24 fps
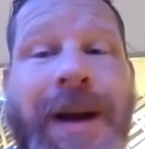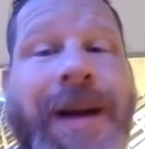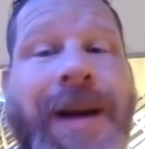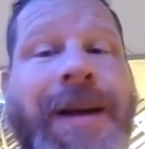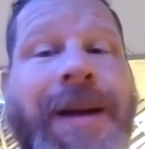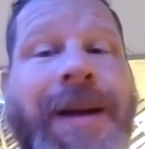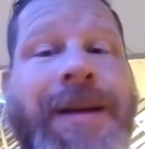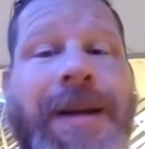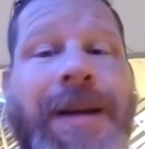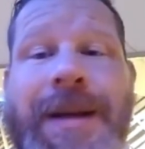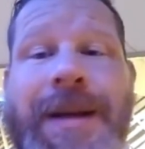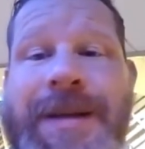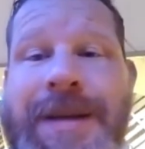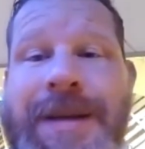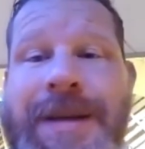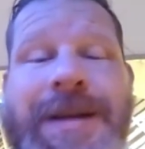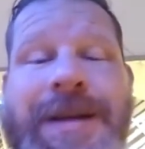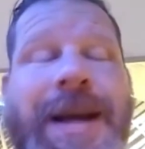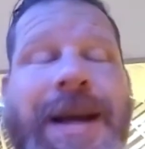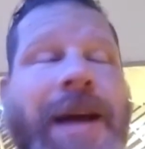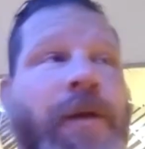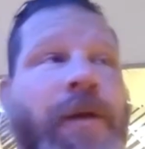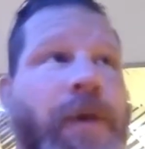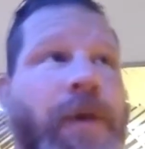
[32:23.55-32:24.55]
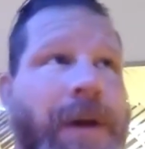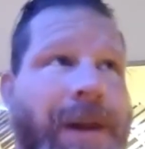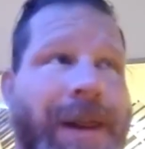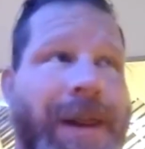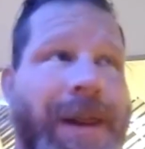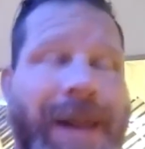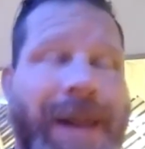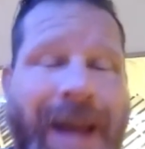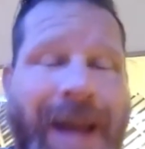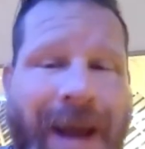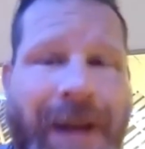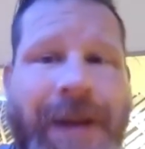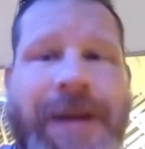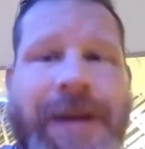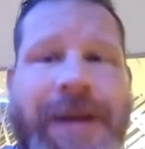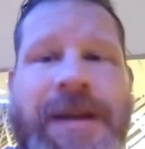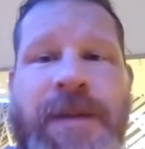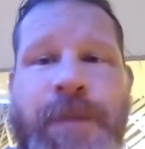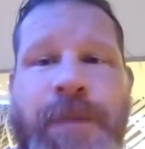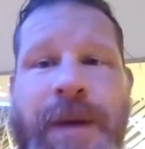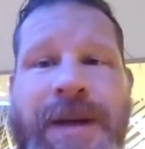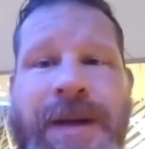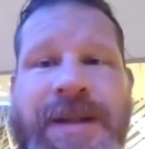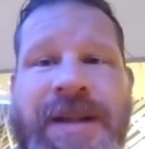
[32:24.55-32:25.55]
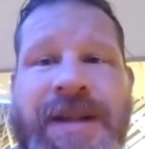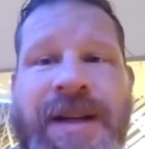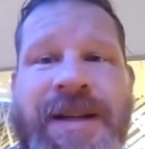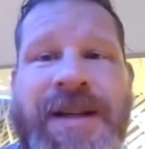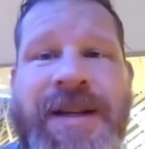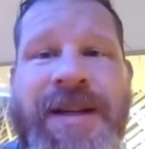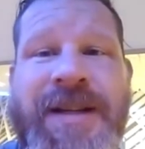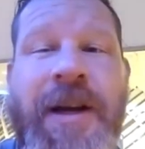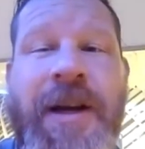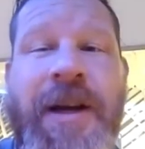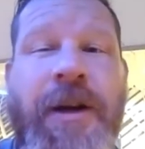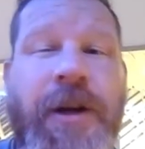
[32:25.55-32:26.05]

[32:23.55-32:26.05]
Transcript: It's relentless business.